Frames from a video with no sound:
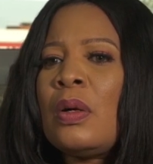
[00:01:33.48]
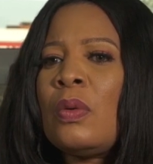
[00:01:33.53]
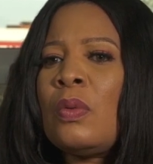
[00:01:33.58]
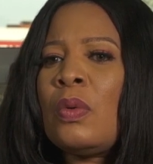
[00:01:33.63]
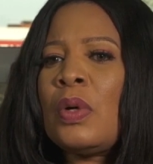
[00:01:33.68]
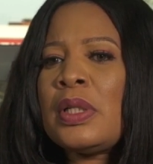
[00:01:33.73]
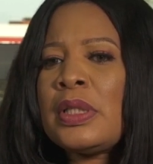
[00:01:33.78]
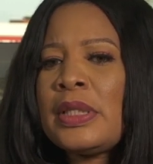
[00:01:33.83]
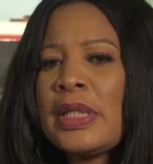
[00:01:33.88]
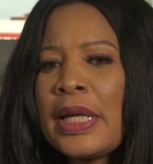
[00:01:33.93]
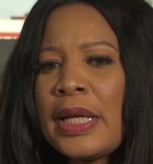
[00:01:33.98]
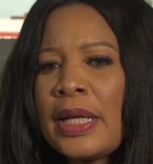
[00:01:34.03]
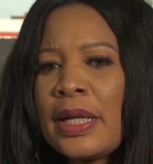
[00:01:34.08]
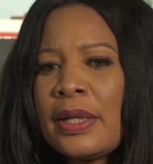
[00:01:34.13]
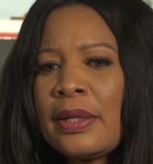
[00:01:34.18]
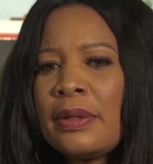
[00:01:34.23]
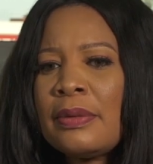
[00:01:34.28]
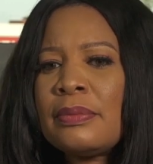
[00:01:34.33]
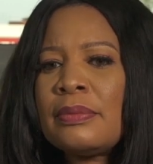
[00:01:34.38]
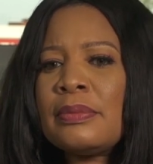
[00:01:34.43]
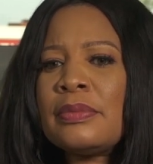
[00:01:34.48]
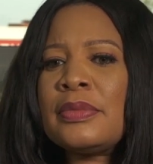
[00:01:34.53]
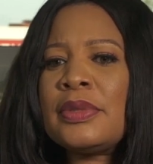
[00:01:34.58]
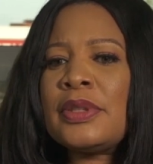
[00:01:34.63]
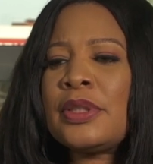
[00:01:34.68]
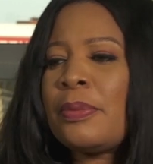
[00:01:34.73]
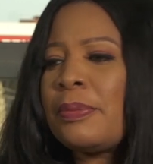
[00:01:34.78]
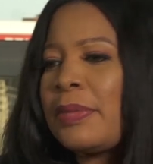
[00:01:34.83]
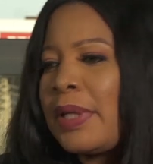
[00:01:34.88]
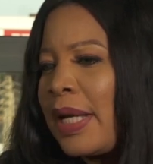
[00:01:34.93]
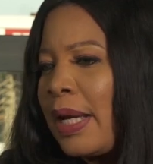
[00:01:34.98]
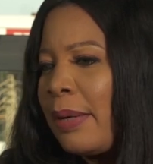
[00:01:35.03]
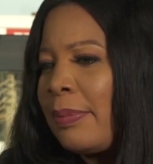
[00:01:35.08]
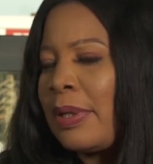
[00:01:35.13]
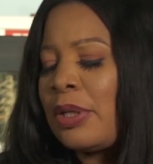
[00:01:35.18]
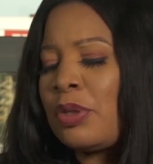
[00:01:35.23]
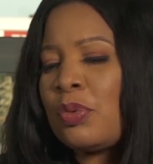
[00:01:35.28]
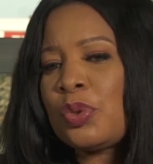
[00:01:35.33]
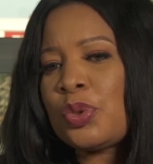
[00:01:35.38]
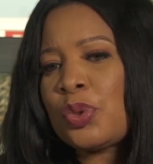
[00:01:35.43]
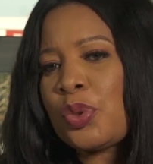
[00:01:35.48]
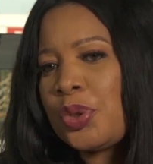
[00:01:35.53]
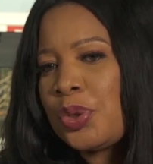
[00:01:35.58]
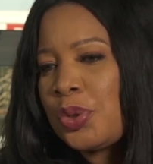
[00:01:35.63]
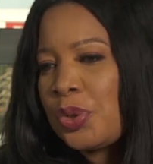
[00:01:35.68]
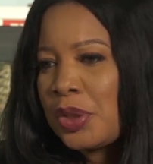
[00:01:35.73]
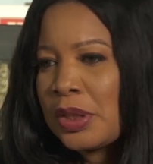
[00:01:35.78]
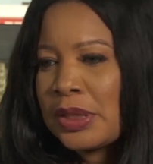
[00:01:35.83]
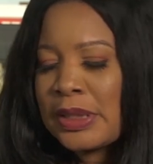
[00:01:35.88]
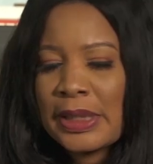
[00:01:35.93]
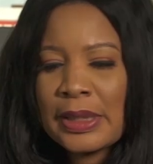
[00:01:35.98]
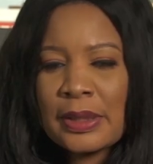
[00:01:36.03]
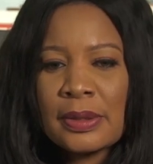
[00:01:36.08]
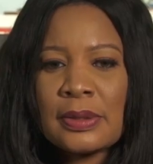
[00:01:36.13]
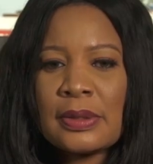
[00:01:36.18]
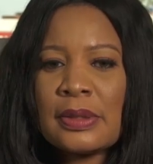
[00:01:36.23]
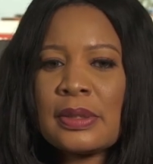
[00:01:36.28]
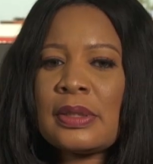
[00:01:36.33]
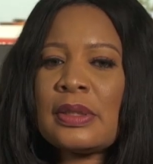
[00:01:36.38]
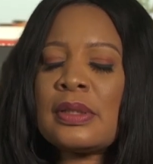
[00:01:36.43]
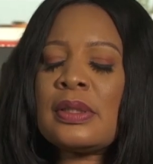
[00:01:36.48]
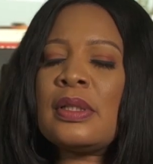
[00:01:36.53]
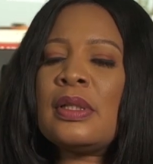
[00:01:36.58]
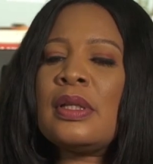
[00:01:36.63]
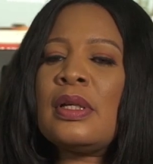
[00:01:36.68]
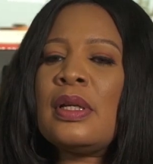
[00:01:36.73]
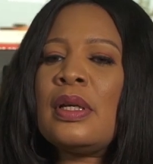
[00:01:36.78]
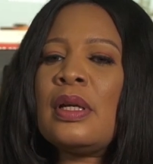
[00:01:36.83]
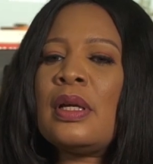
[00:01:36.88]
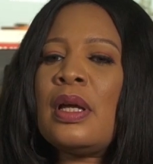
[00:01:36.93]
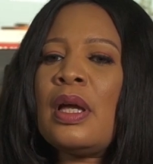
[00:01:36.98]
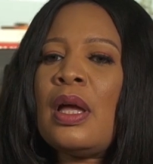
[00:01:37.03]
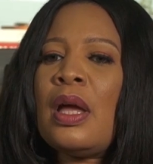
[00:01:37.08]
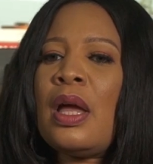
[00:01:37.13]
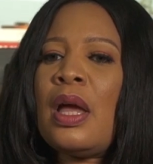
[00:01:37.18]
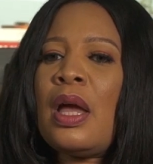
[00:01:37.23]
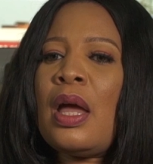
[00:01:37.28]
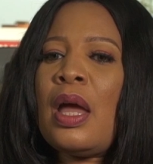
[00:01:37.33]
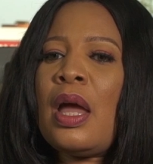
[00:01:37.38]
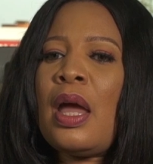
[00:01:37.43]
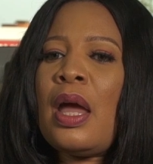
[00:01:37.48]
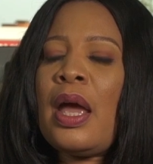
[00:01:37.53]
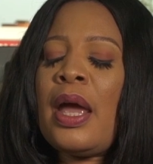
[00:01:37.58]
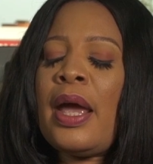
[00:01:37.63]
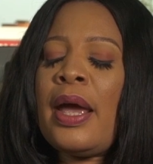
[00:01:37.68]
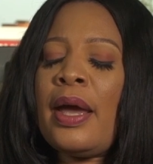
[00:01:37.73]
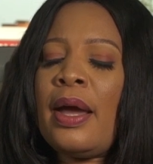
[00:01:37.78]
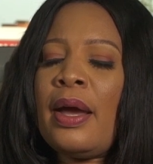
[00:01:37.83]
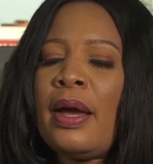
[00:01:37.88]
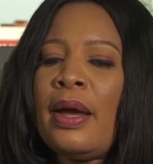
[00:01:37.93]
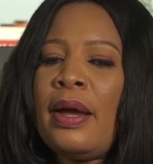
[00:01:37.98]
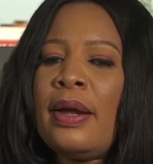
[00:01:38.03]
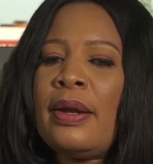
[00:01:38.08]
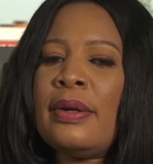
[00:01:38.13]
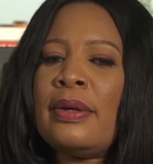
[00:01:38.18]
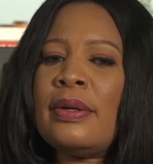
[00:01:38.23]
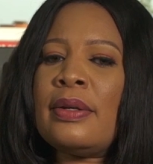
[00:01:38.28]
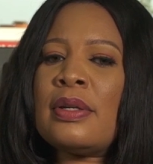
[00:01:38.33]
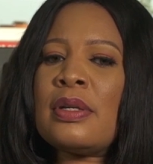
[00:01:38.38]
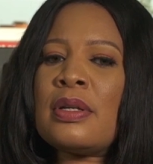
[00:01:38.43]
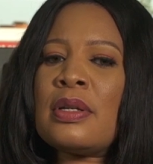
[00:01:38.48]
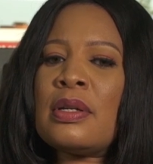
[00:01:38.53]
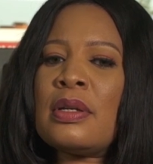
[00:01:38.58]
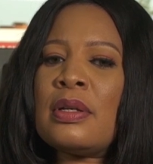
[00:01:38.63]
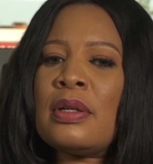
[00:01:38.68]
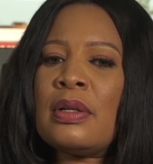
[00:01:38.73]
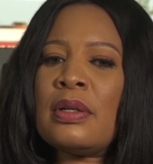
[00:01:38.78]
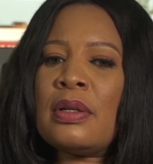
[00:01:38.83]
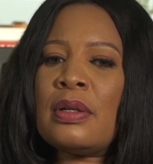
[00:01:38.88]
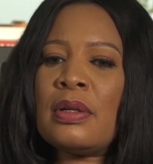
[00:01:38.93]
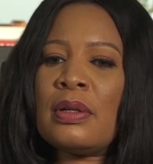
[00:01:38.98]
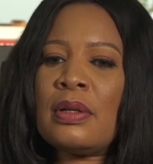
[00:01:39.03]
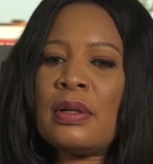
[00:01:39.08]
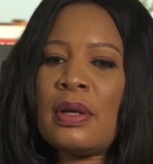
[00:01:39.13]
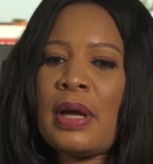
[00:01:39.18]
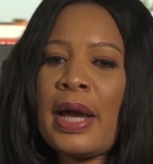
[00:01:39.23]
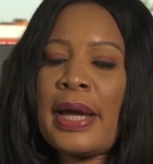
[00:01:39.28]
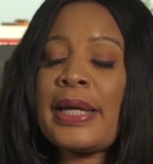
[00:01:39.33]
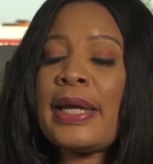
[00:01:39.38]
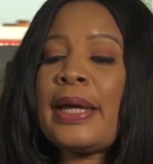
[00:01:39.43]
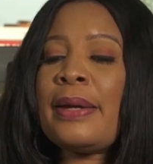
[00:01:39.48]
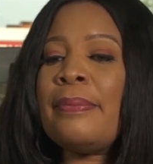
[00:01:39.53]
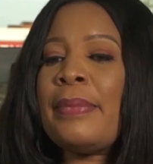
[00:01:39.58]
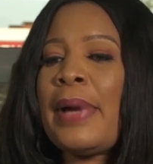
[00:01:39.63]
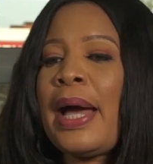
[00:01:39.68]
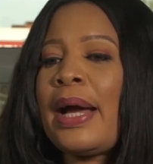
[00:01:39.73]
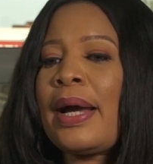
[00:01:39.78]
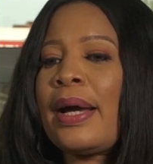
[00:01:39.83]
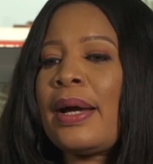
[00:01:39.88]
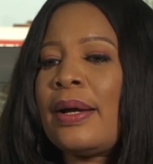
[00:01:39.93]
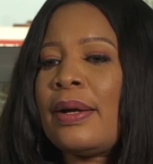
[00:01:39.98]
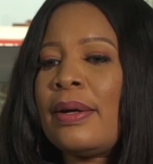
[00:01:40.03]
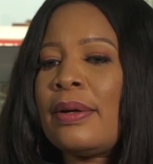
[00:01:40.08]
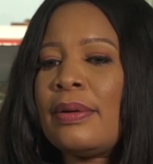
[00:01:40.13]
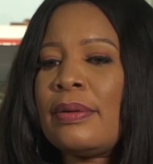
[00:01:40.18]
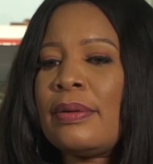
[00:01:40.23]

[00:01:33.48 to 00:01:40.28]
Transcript: one day, something happened. I don't want to go into details. And I came back.